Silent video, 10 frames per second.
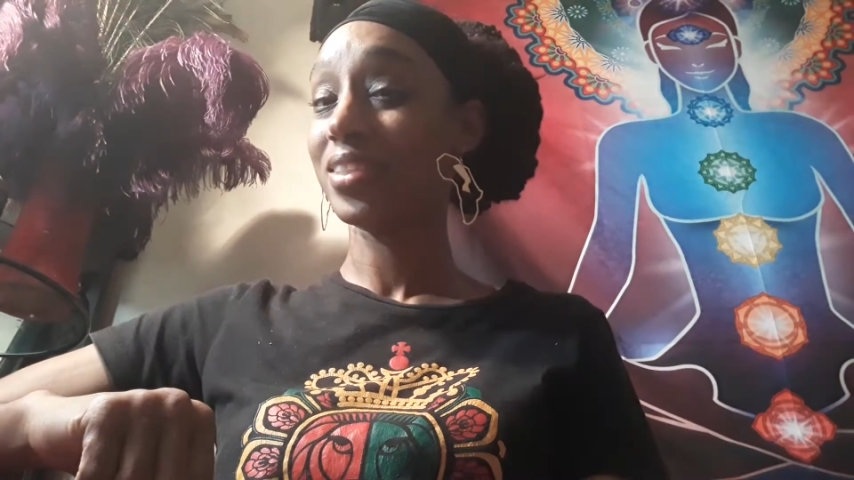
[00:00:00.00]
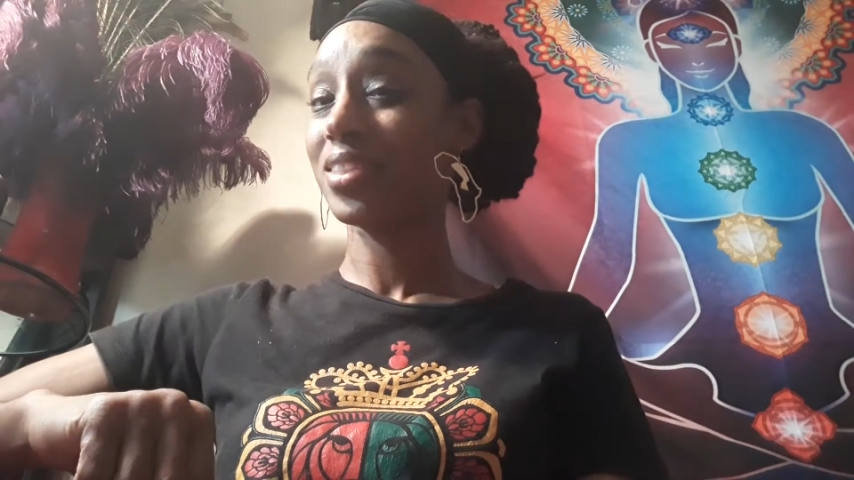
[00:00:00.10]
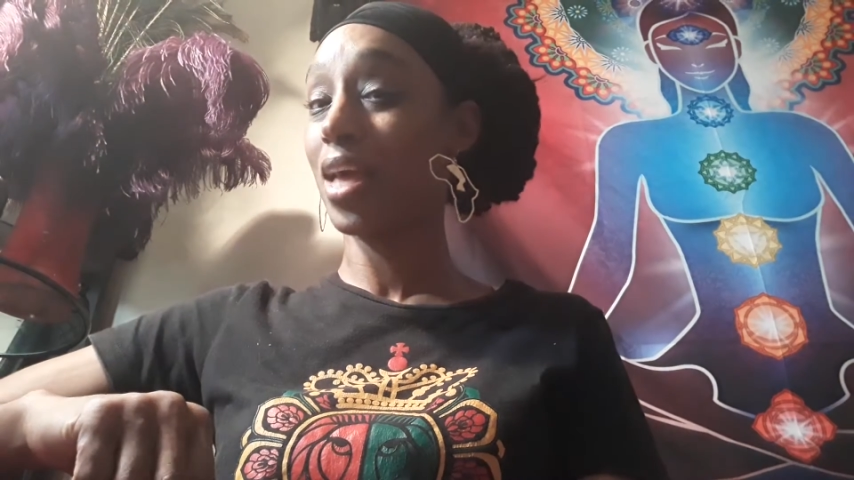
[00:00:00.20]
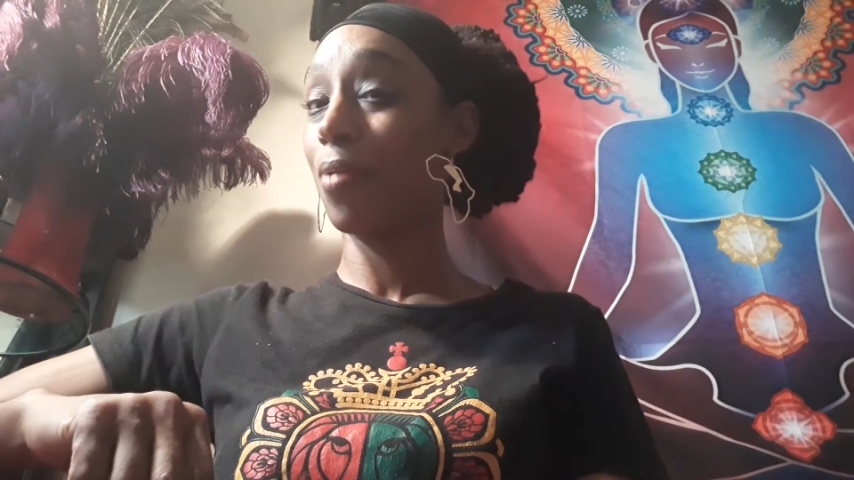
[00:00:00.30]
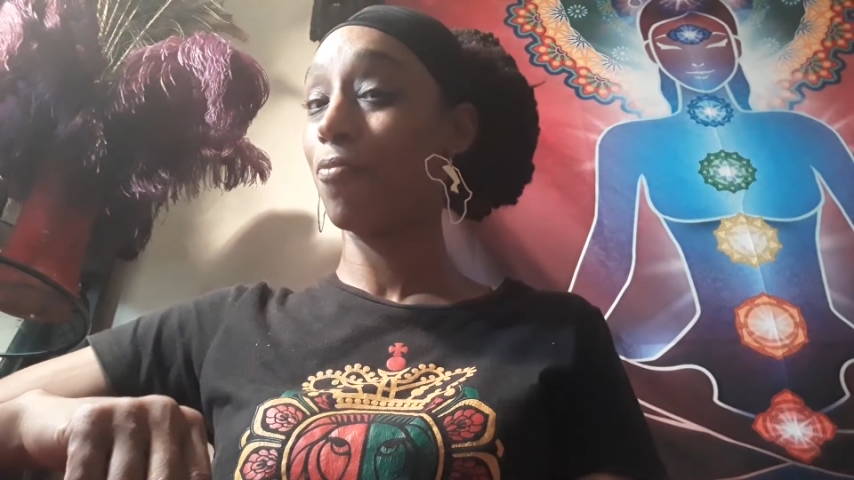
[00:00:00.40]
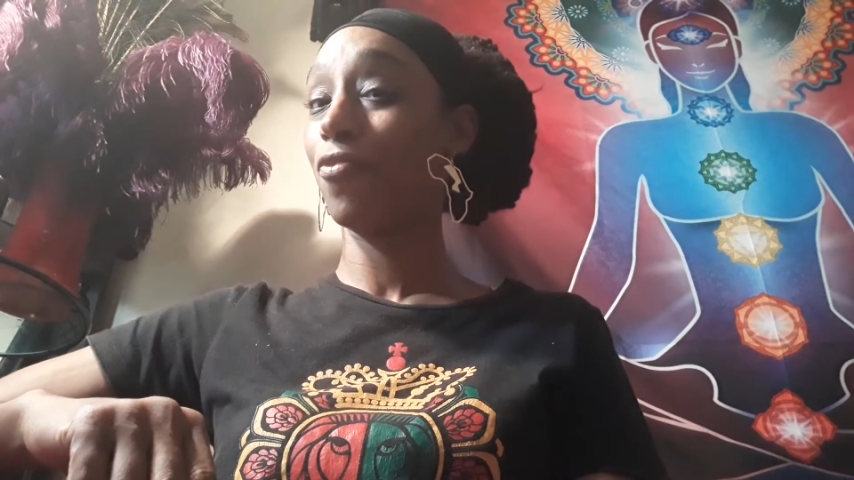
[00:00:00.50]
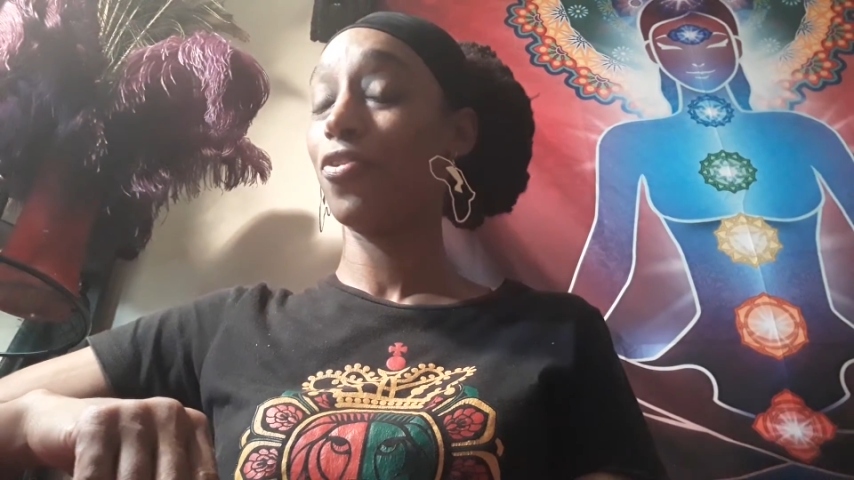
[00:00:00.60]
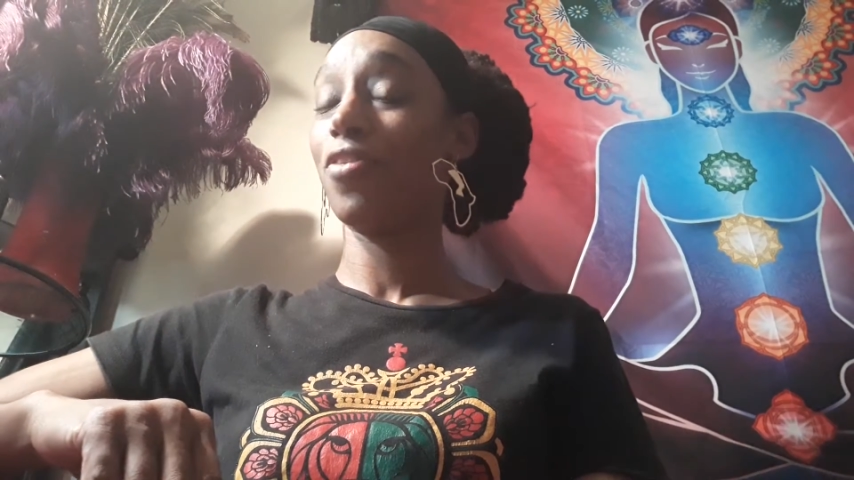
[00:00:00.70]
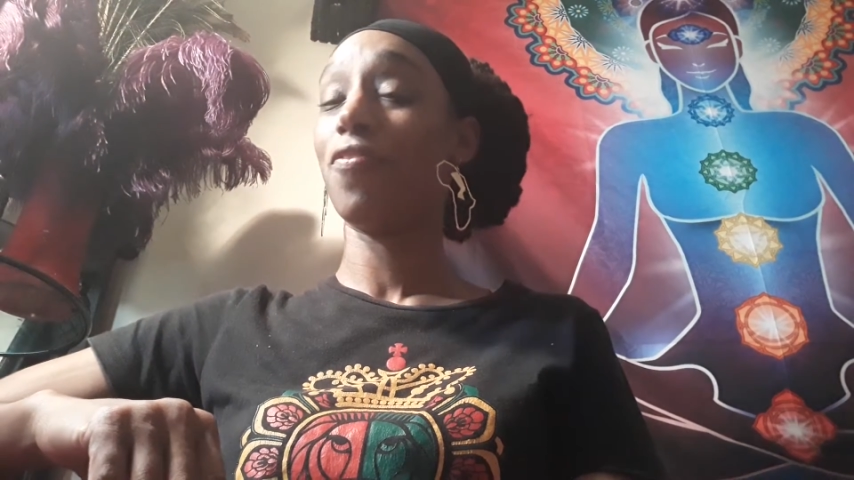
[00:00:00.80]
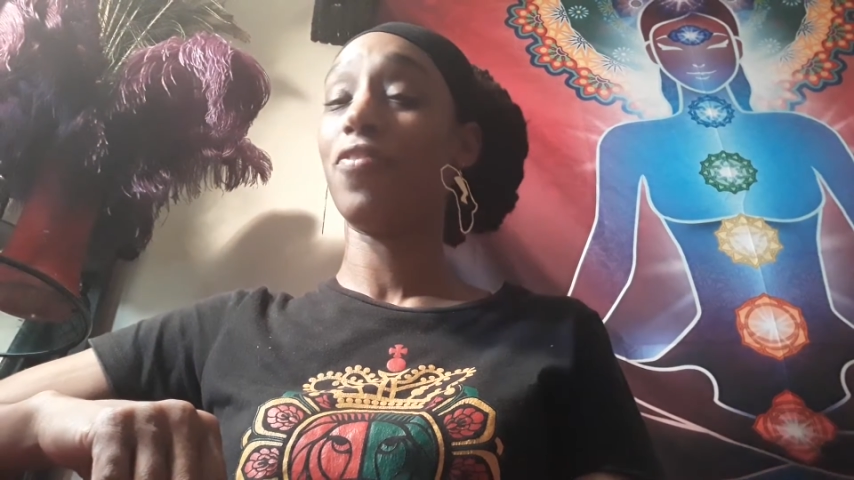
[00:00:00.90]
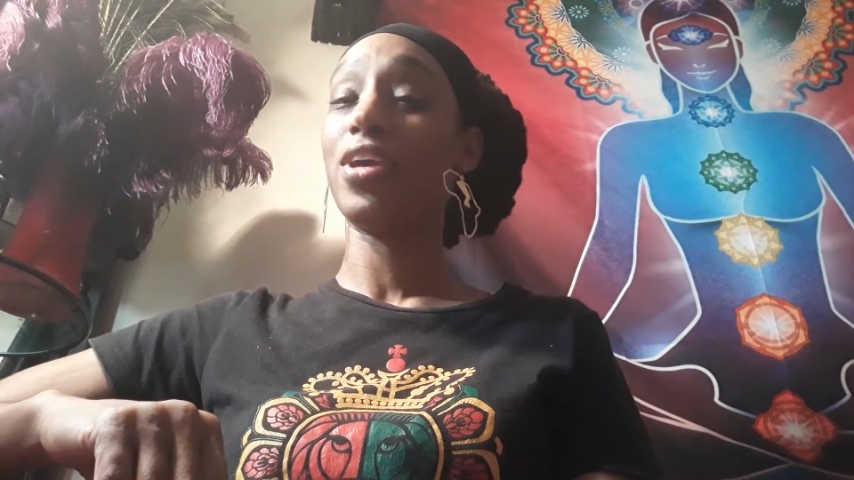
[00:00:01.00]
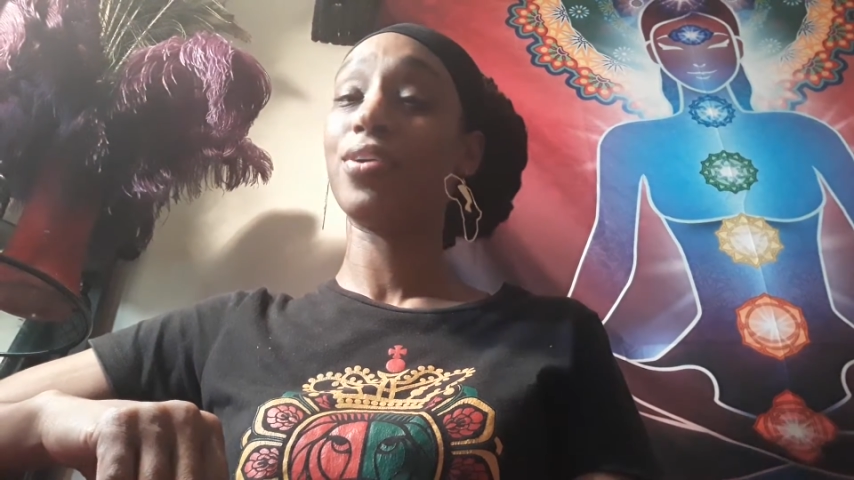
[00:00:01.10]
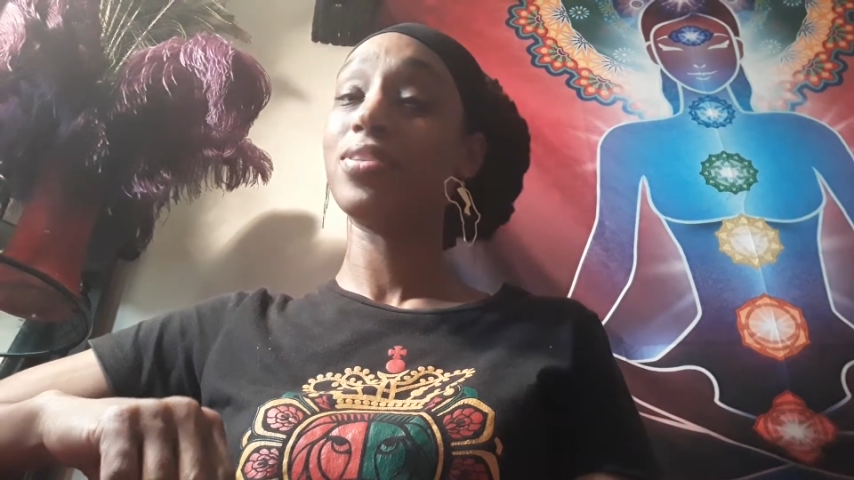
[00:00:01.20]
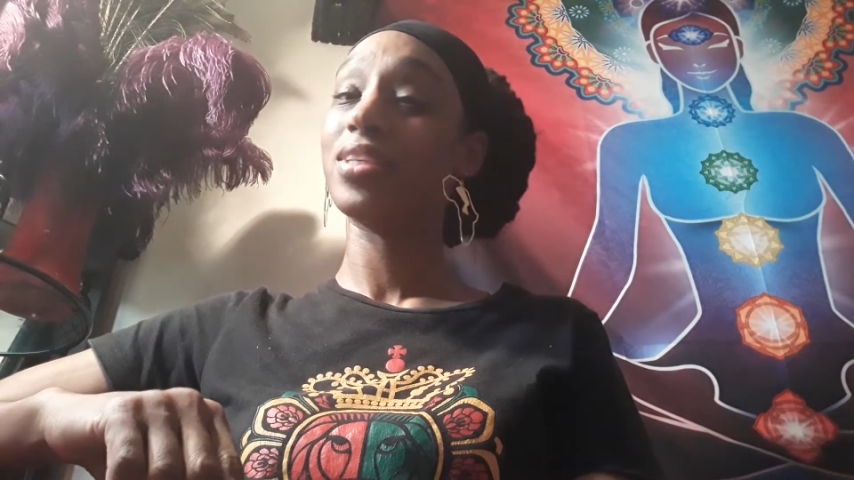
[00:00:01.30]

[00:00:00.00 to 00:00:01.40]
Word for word: It's time for the veil